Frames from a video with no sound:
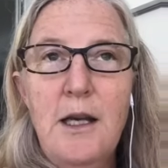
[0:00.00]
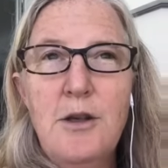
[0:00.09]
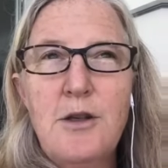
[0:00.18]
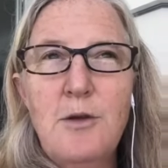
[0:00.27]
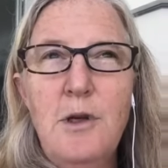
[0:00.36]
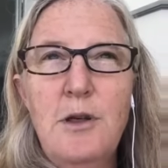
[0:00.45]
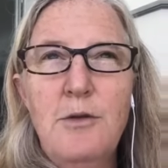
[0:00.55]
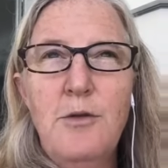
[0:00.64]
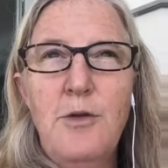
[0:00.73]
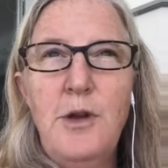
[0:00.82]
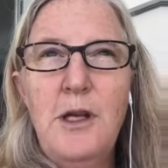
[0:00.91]
So we
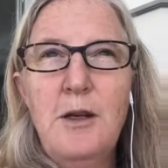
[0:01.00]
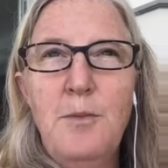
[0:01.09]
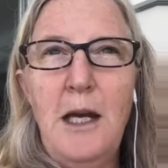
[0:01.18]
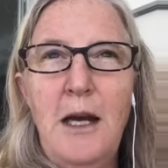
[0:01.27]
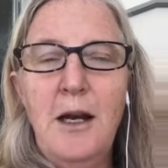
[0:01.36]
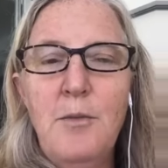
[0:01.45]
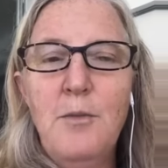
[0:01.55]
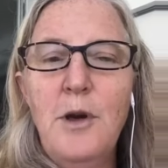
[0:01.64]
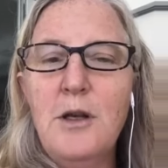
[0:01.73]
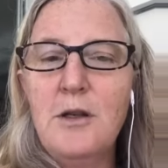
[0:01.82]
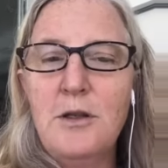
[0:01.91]
don't think about it,
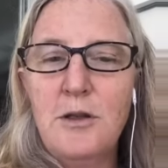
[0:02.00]
but